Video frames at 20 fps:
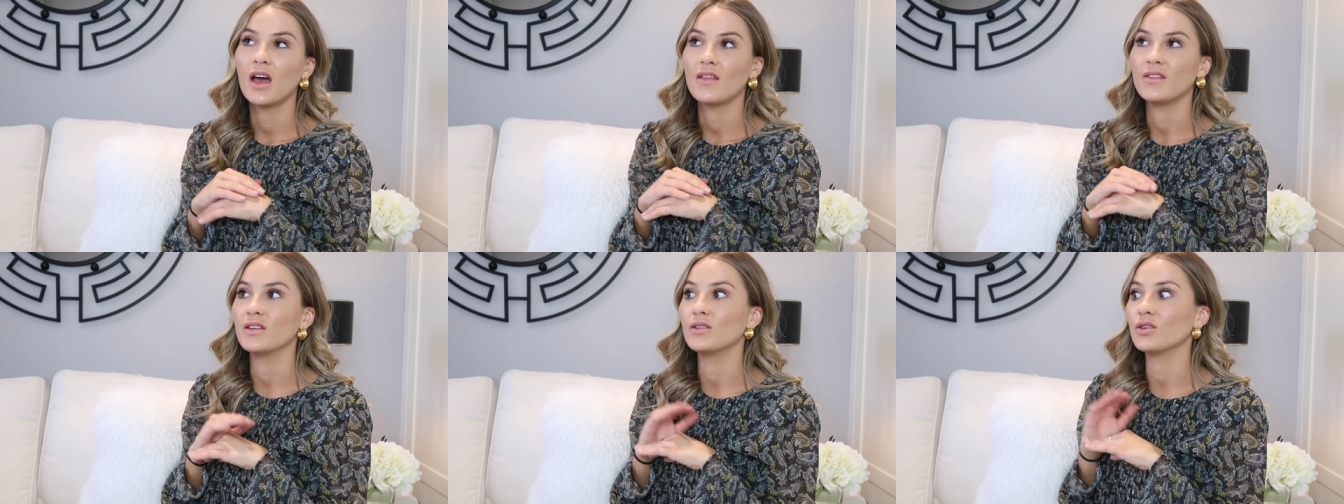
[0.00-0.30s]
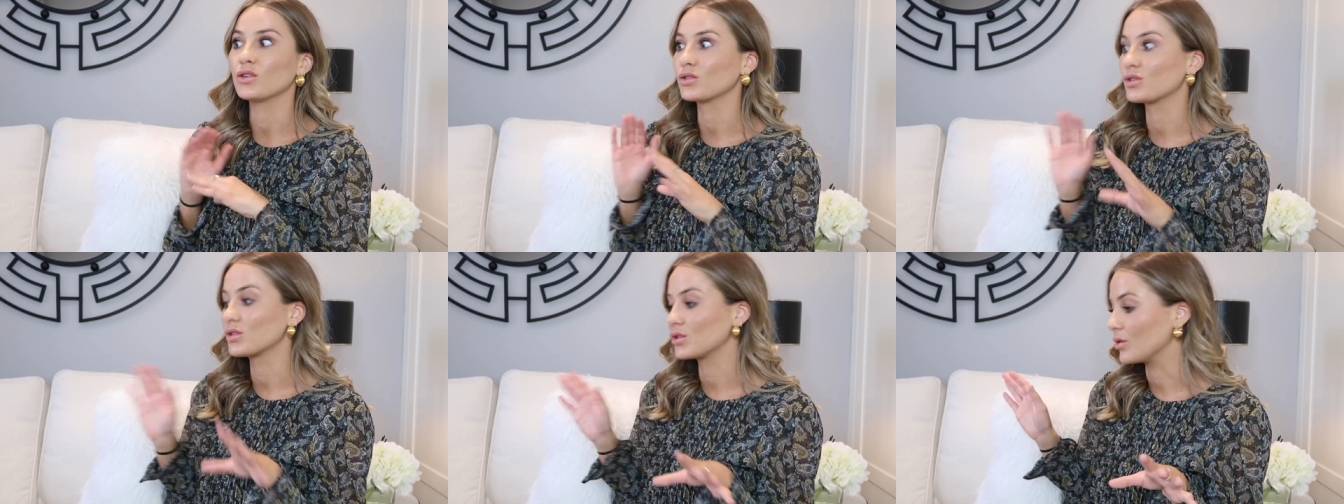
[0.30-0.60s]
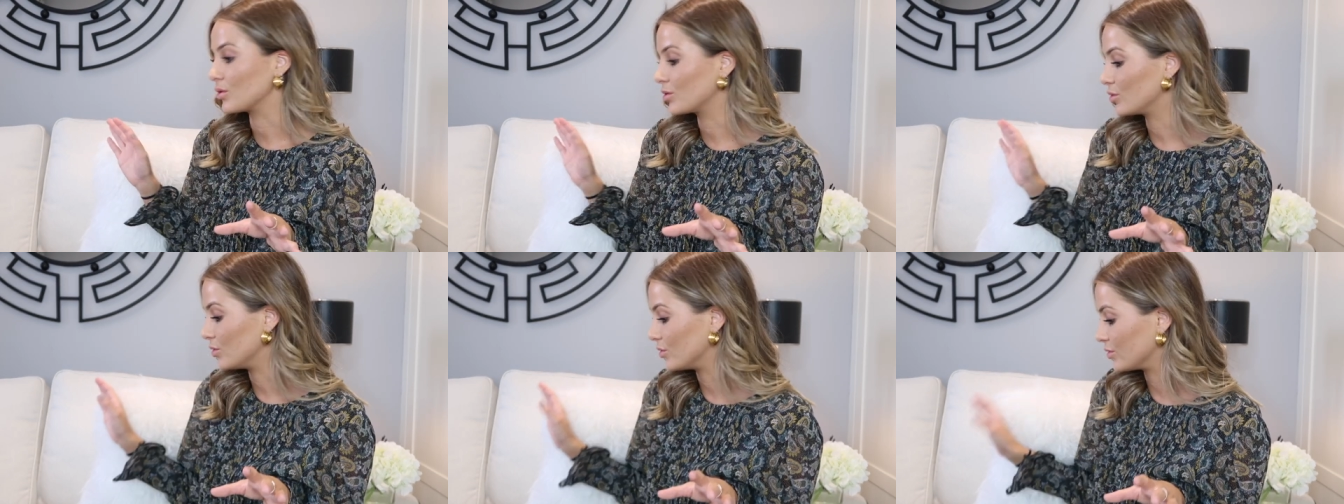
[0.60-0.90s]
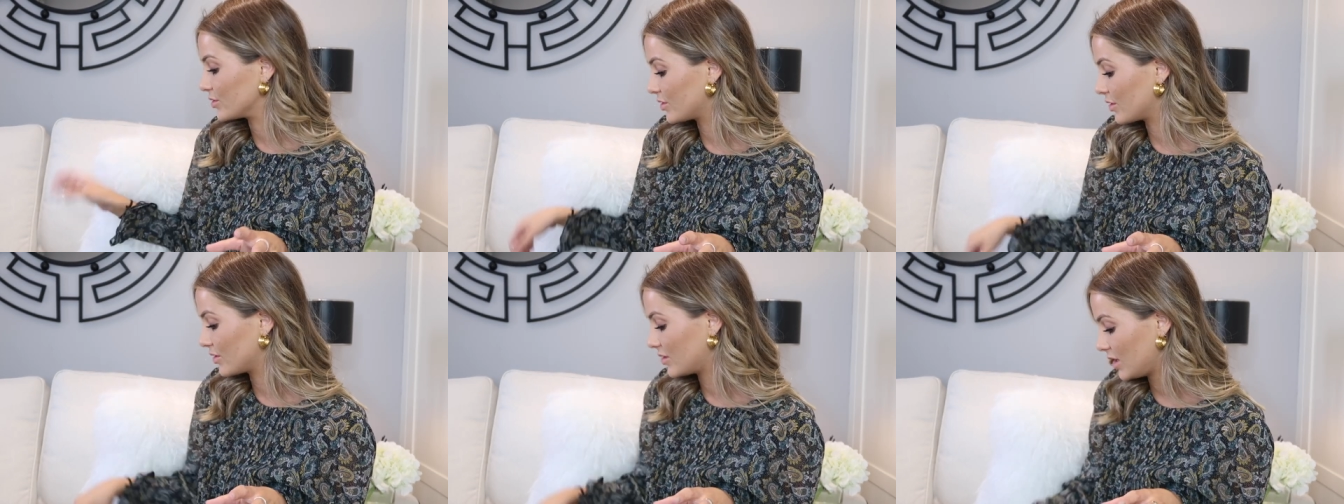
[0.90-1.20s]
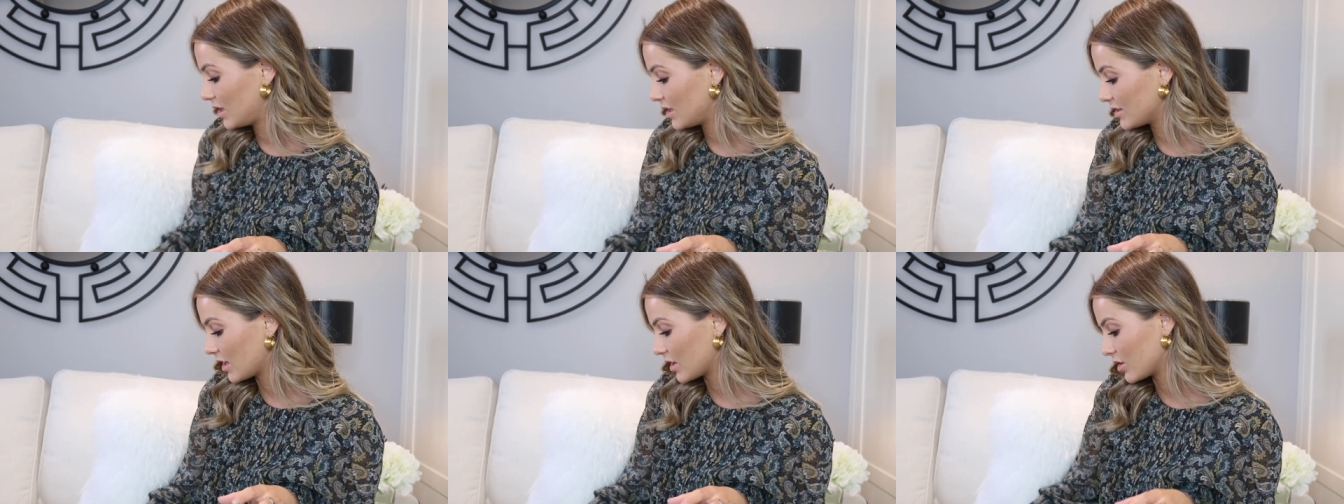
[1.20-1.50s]
And they look so cool. So
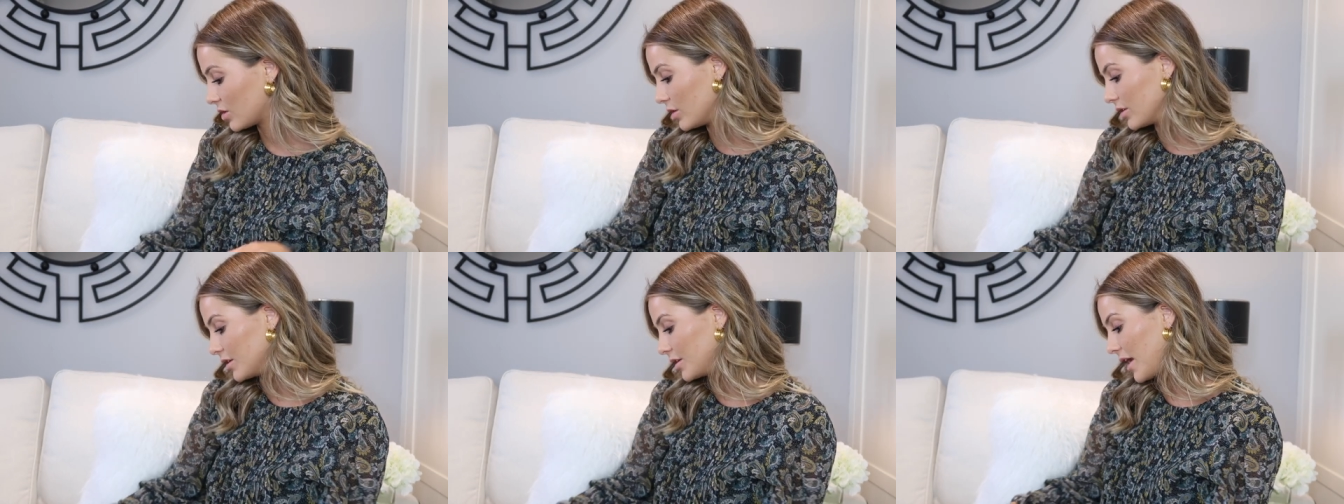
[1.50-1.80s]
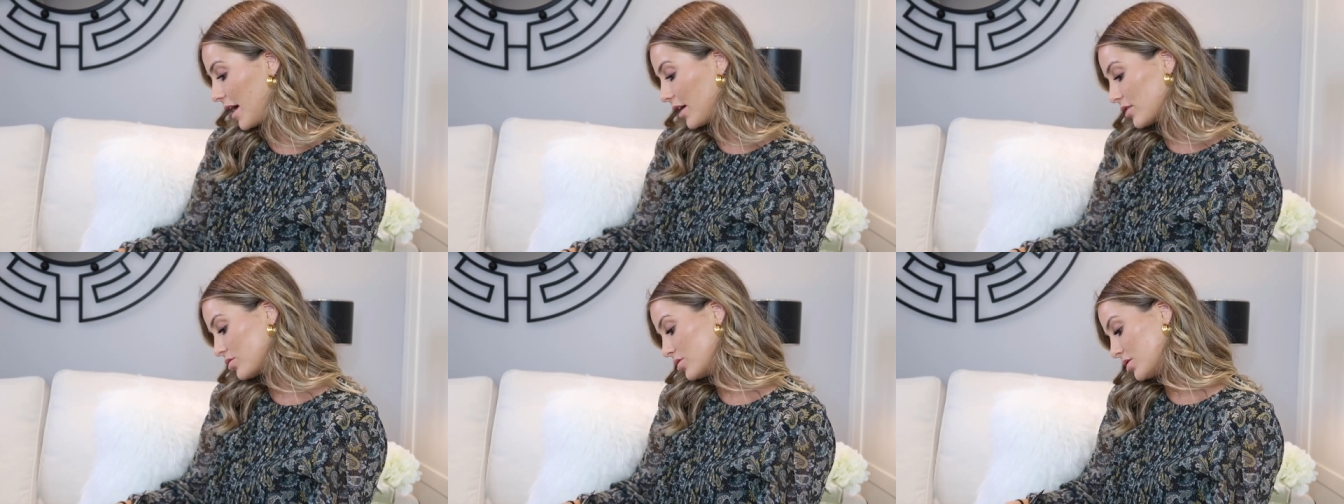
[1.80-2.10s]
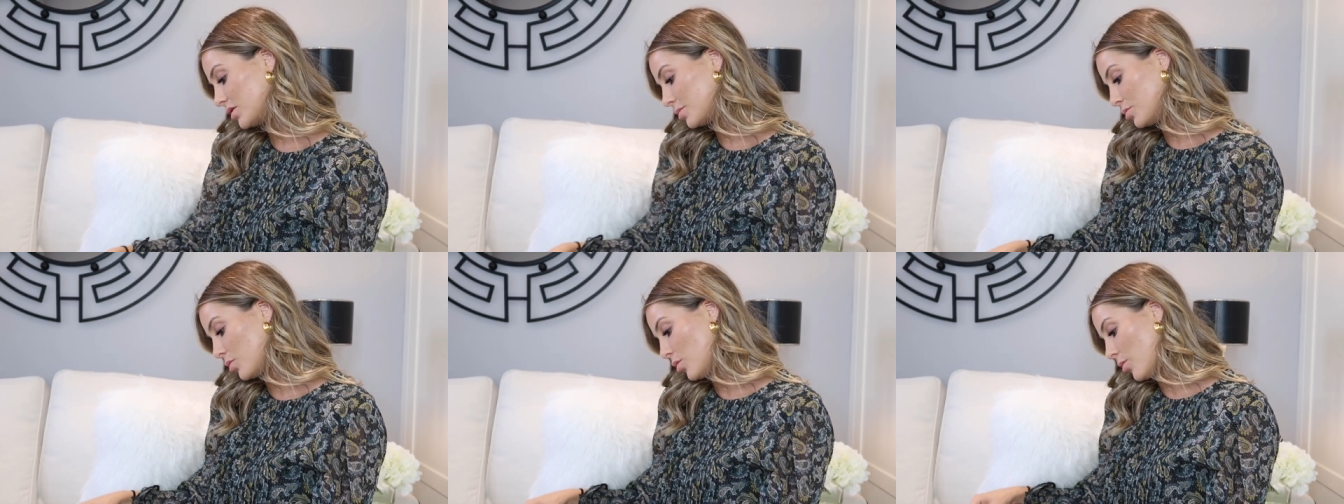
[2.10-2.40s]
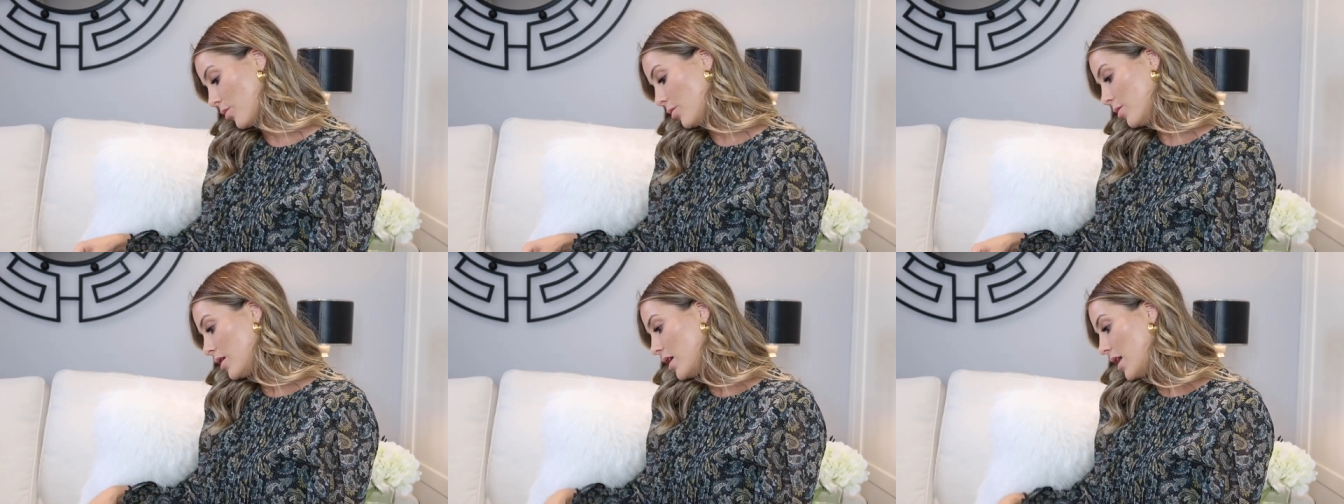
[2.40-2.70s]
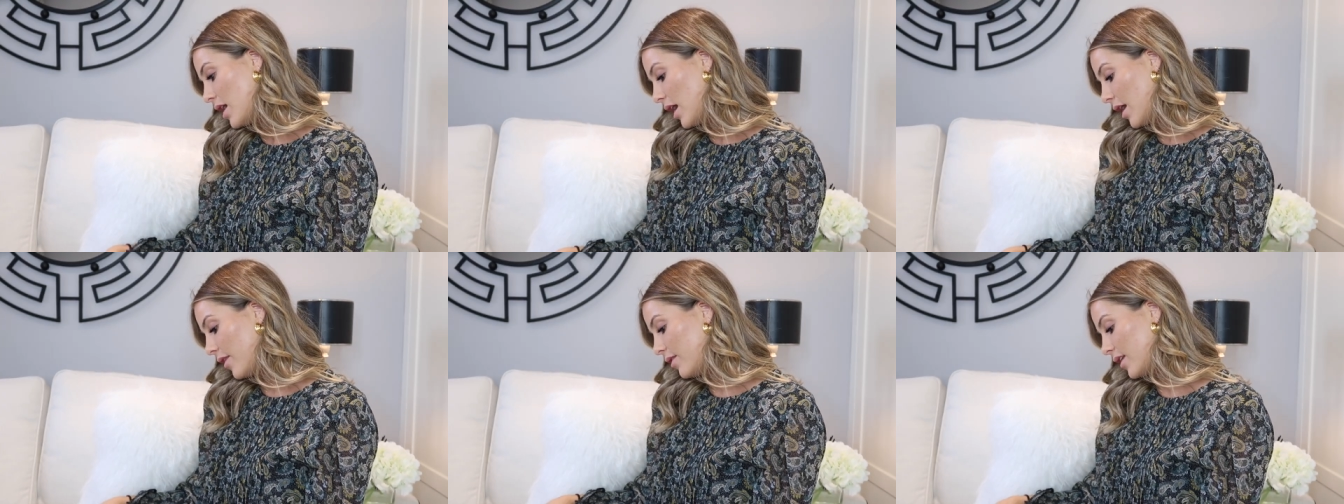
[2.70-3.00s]
these I got in an extra small
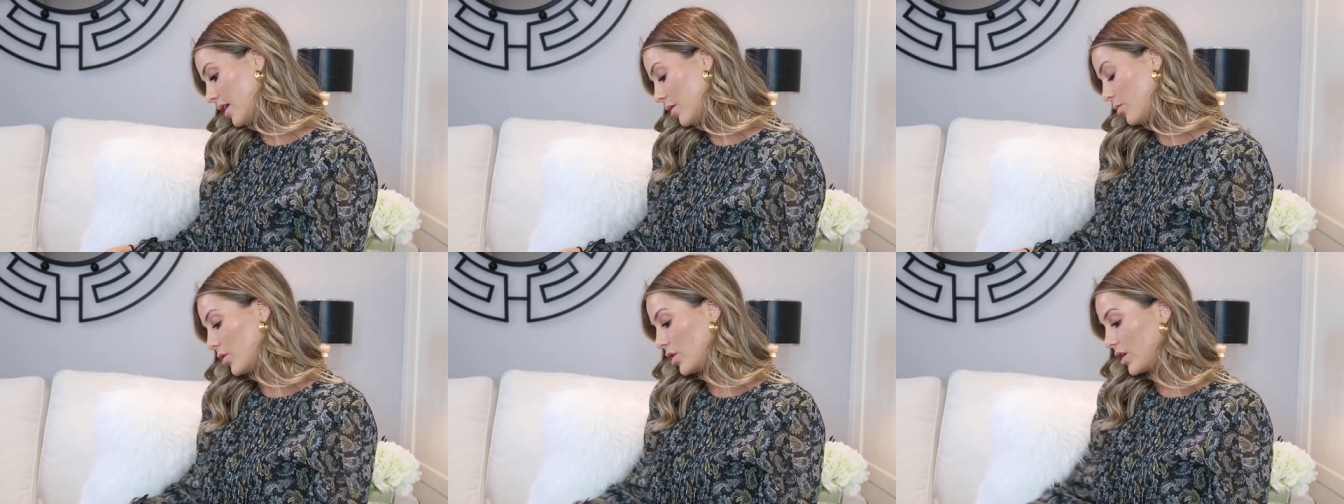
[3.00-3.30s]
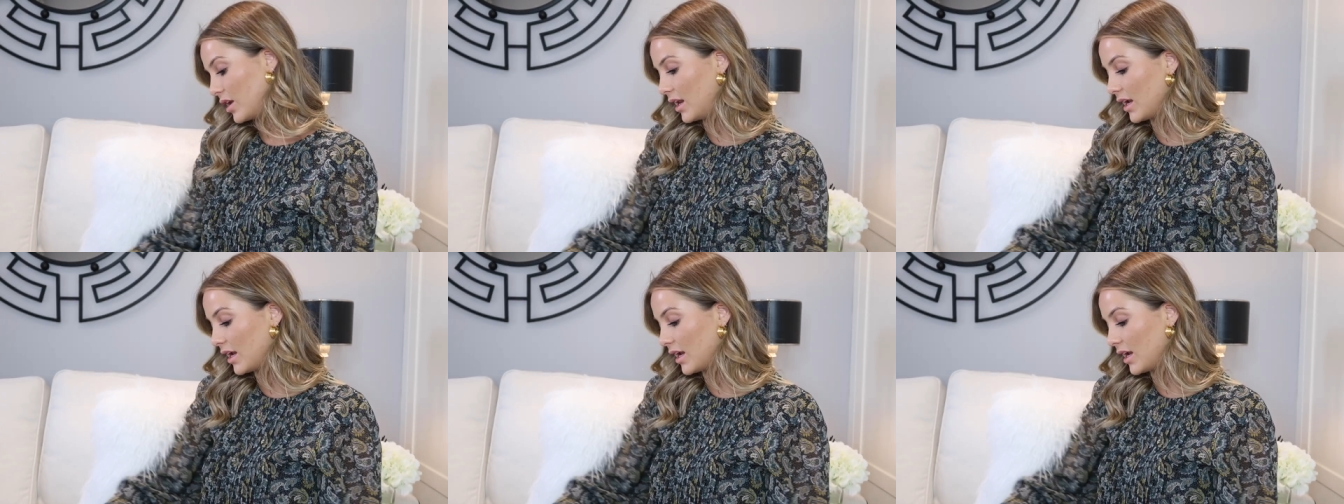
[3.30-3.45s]
and they were